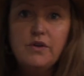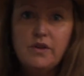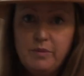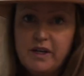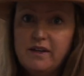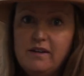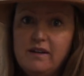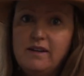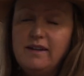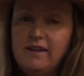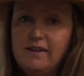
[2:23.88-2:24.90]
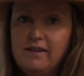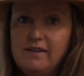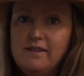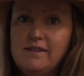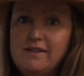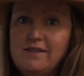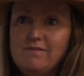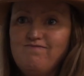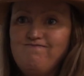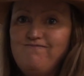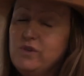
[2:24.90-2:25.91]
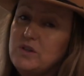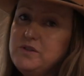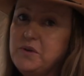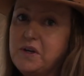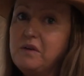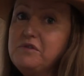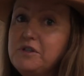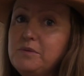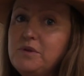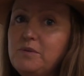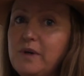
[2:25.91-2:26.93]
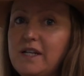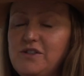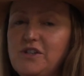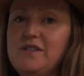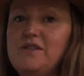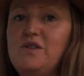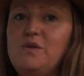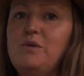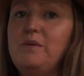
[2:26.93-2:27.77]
the bed is not so comfortable when it's just the normal